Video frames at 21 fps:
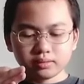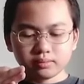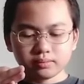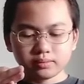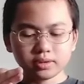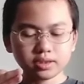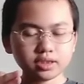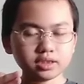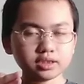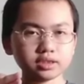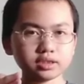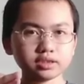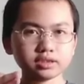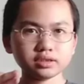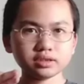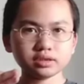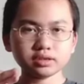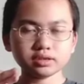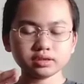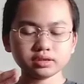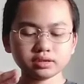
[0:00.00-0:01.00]
But
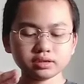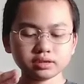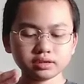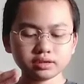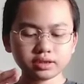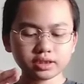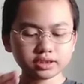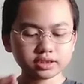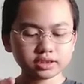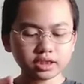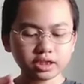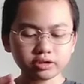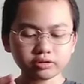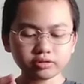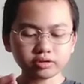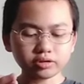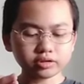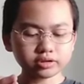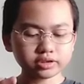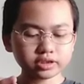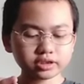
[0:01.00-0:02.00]
that's how
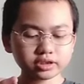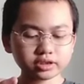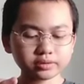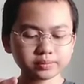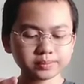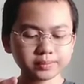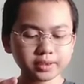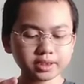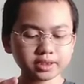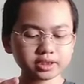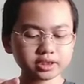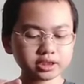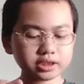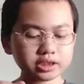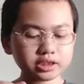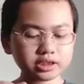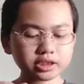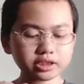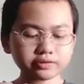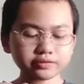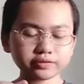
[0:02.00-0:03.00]
Holden makes
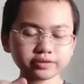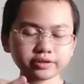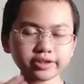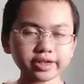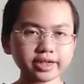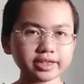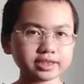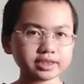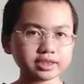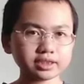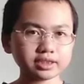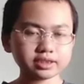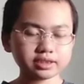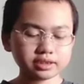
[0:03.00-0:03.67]
himself great.